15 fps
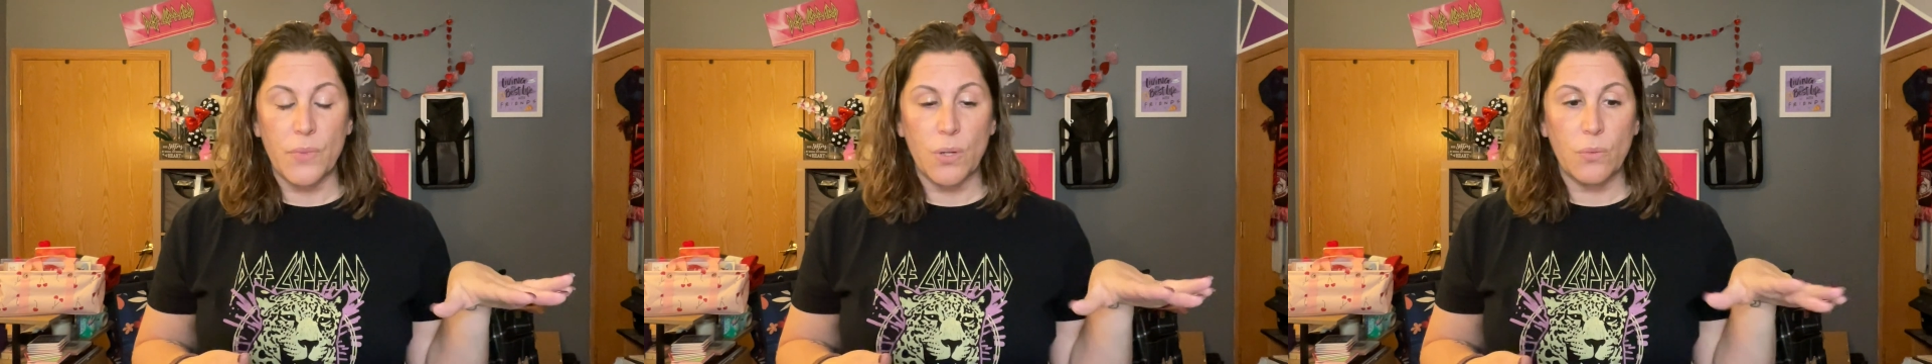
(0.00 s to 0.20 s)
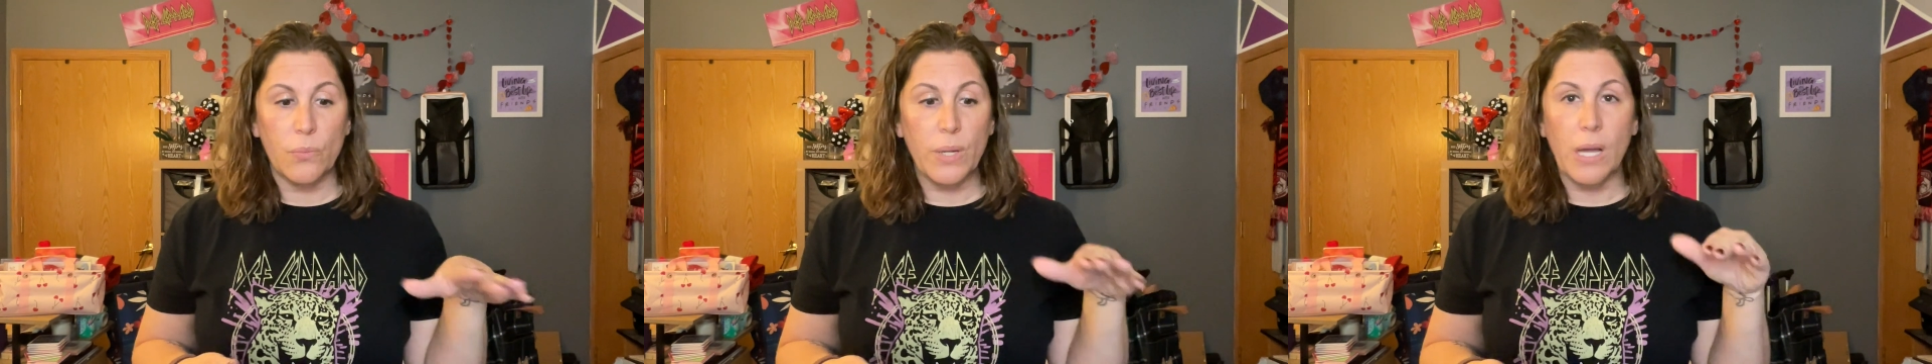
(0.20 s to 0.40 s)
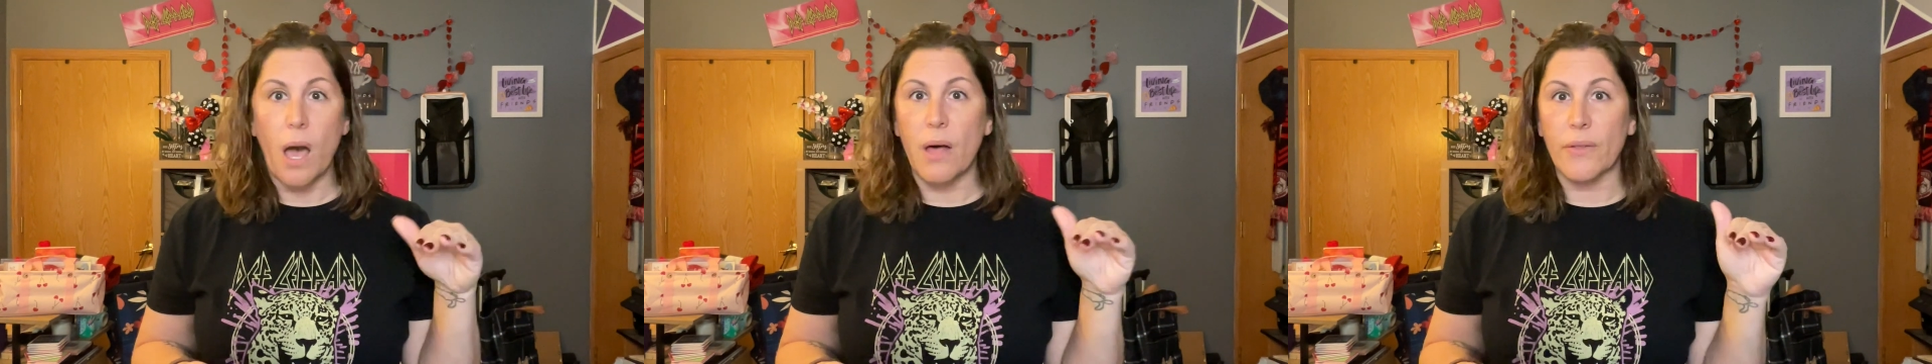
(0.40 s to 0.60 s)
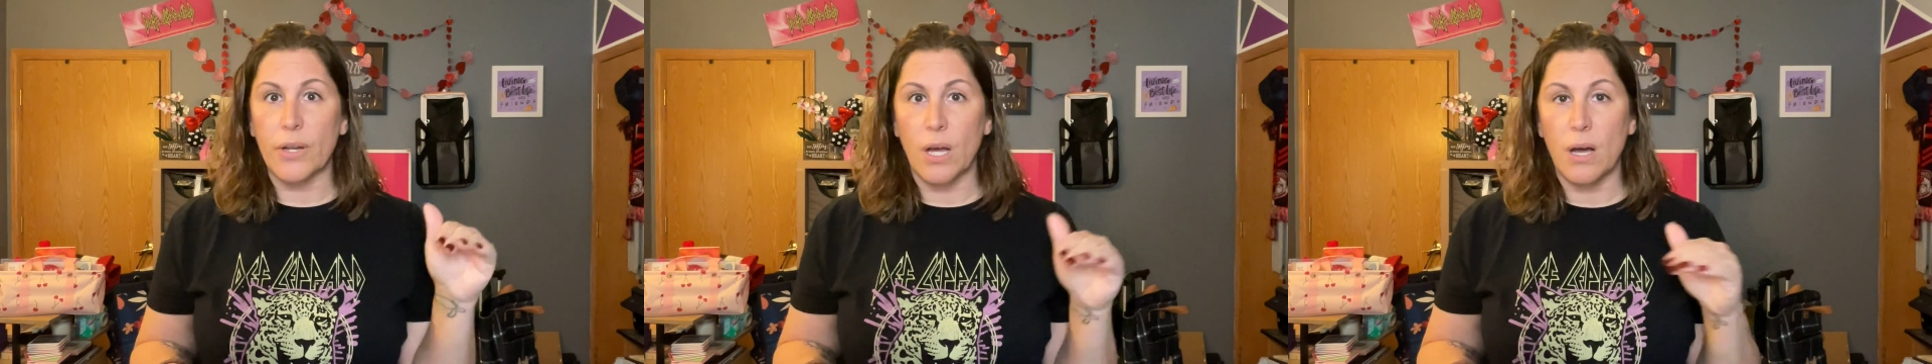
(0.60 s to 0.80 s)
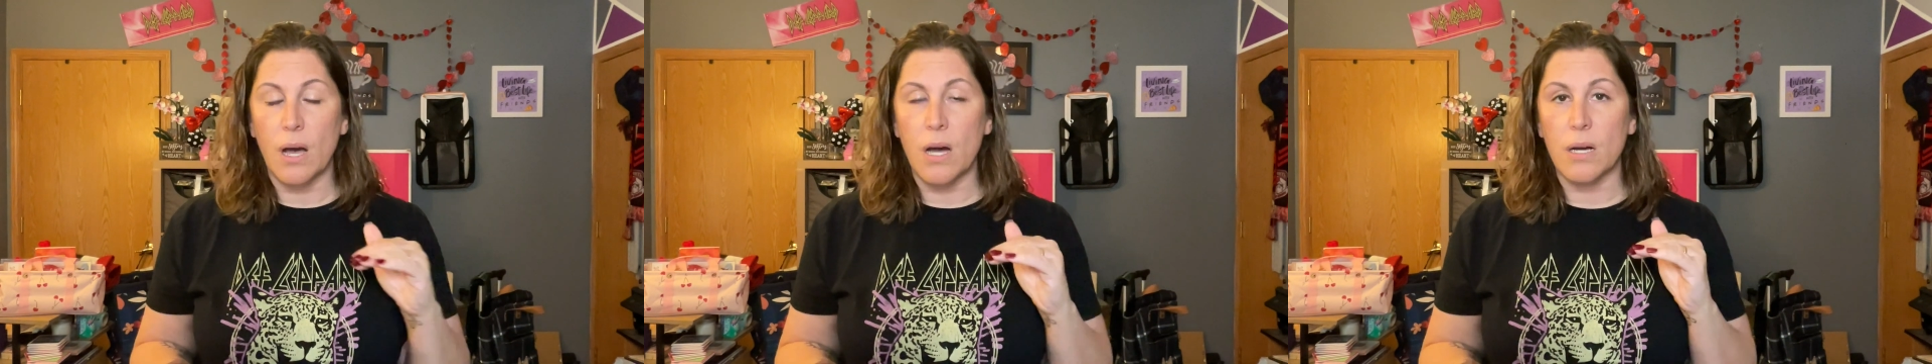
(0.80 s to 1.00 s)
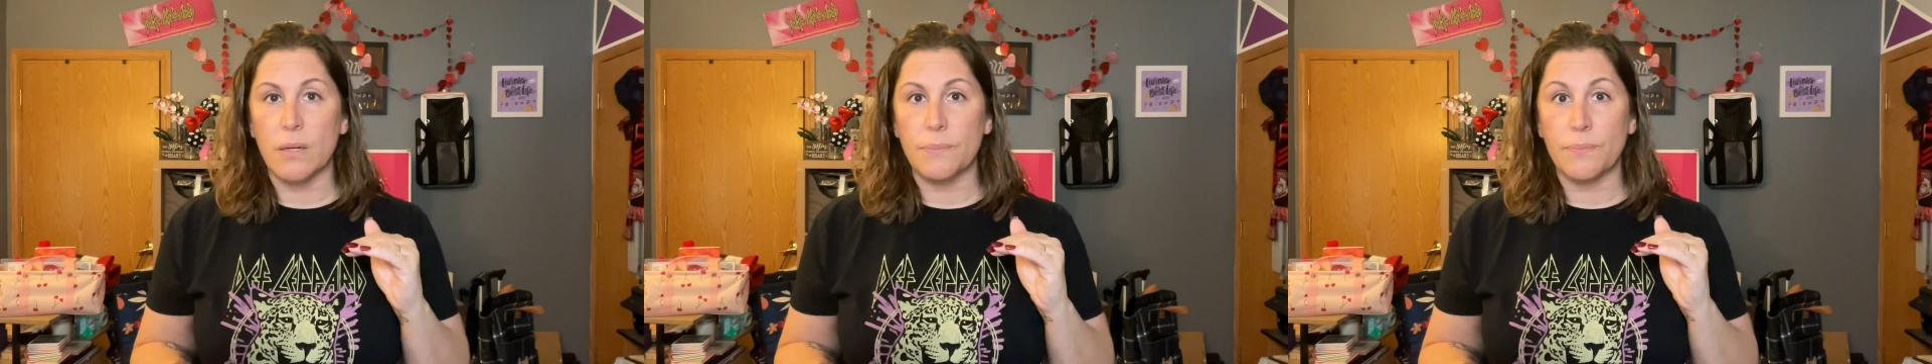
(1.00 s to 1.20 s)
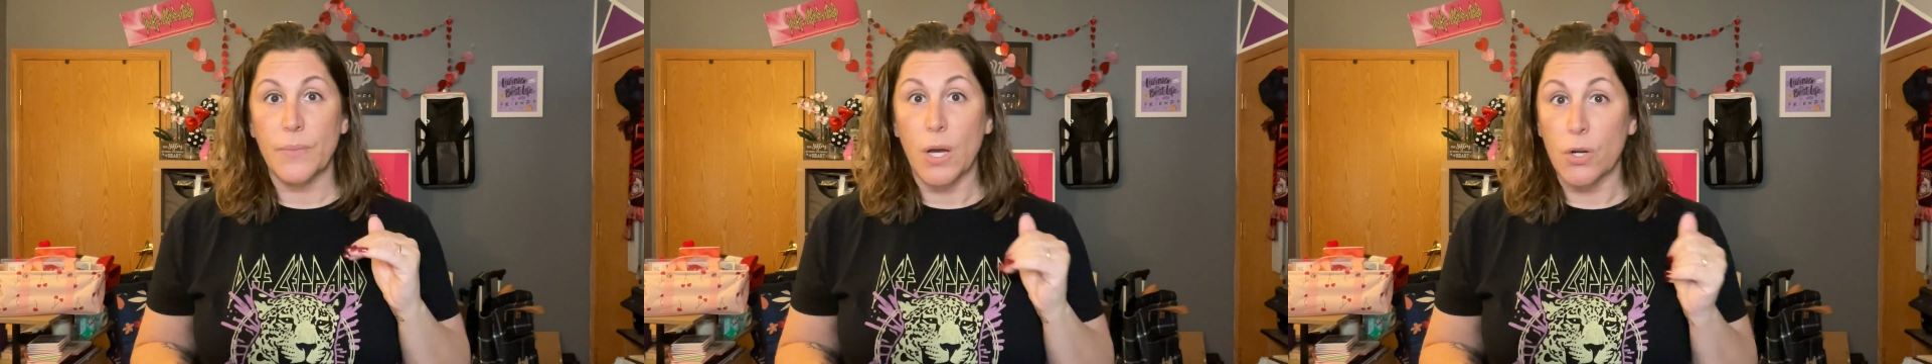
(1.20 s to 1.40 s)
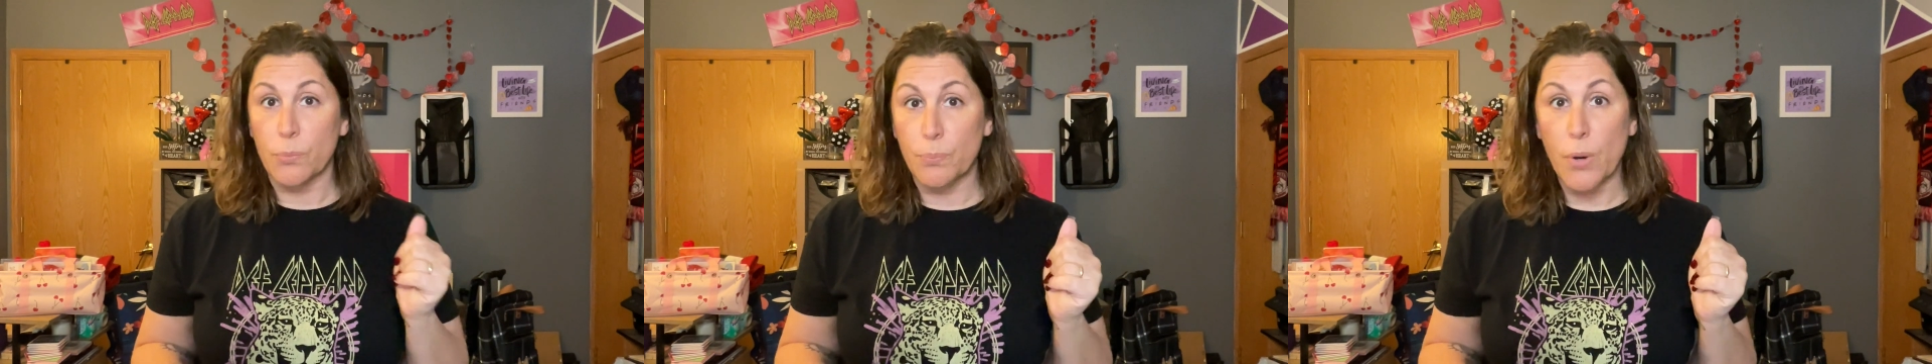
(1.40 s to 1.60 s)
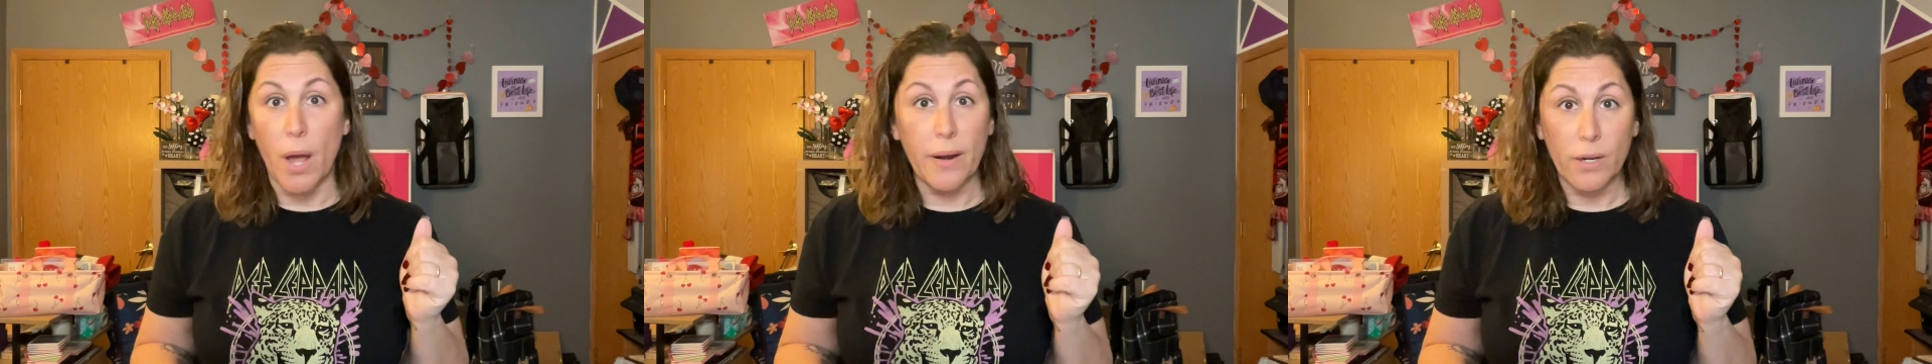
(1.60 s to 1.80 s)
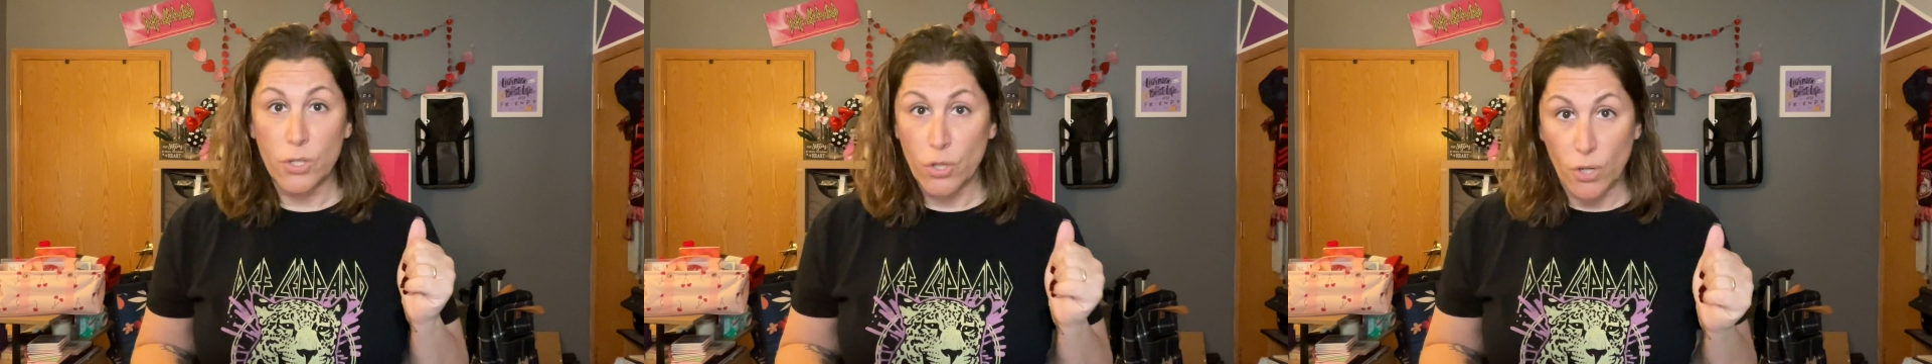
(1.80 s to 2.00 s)
we call it a
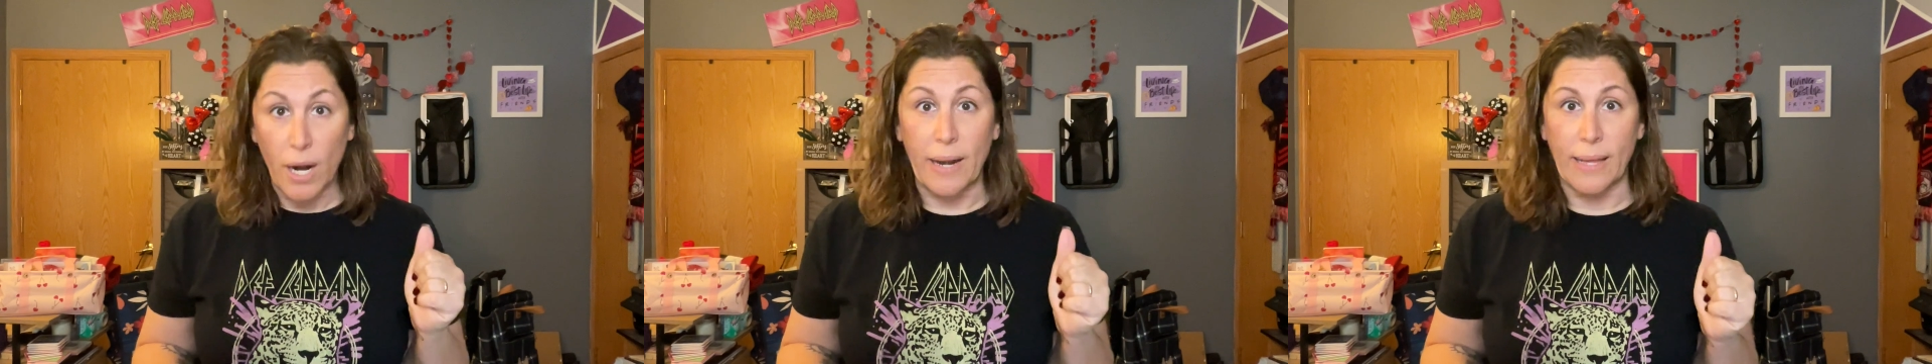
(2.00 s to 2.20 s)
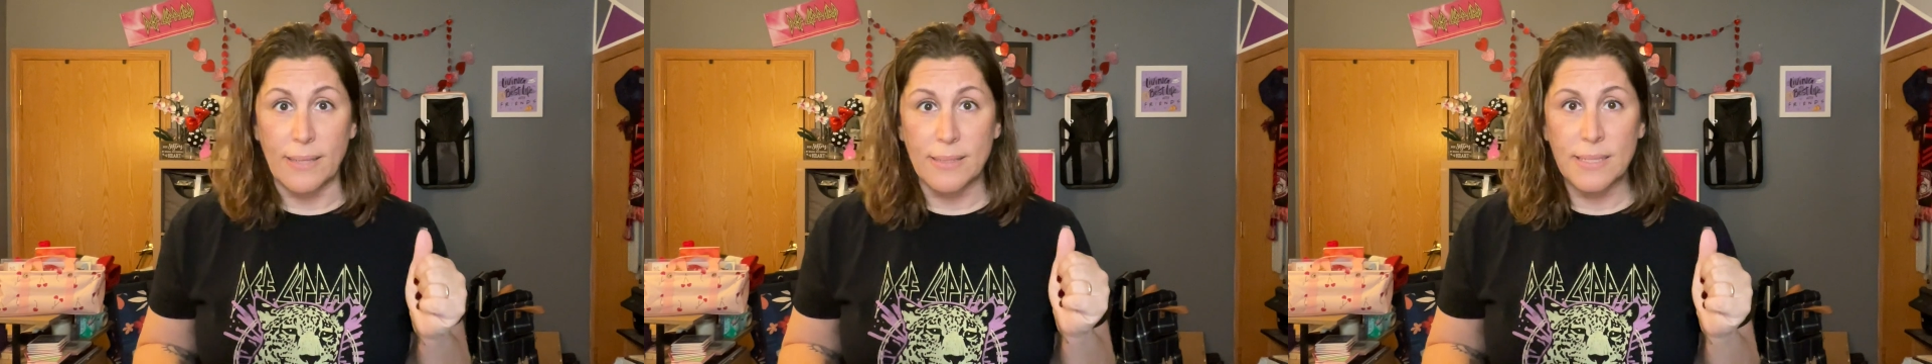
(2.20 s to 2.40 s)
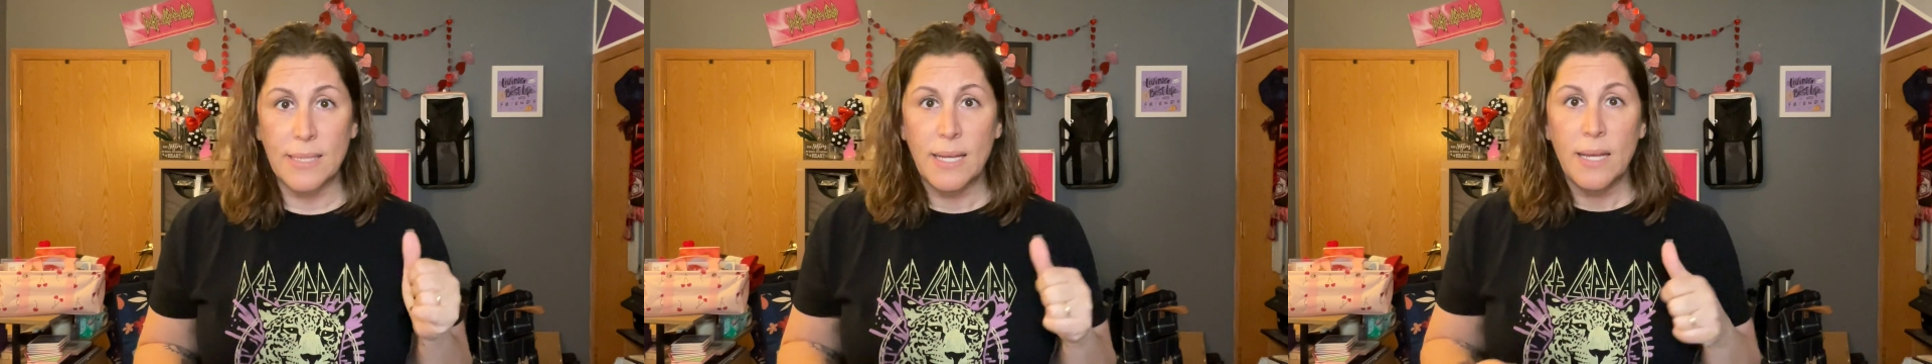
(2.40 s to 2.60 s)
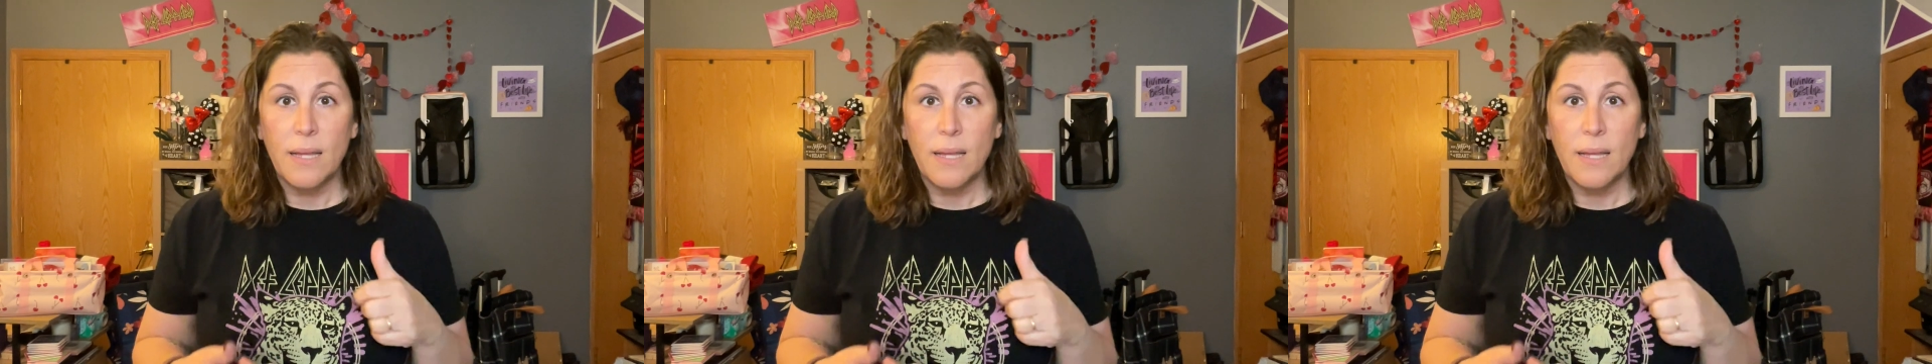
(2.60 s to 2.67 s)
product credit